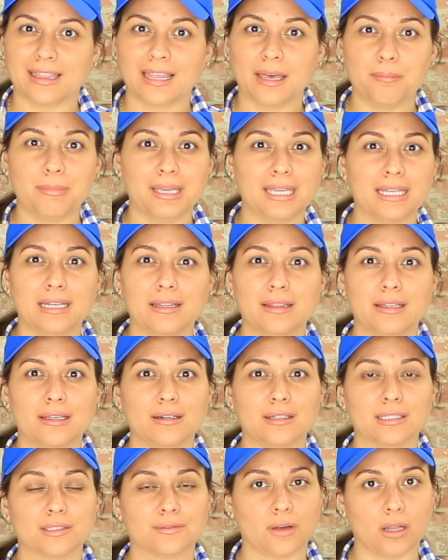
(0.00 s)
That man in
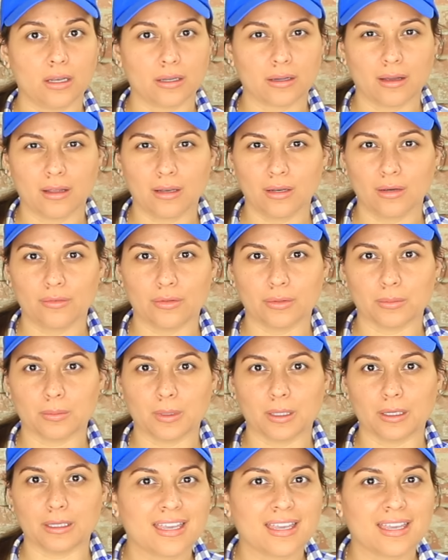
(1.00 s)
there is falling all over the place.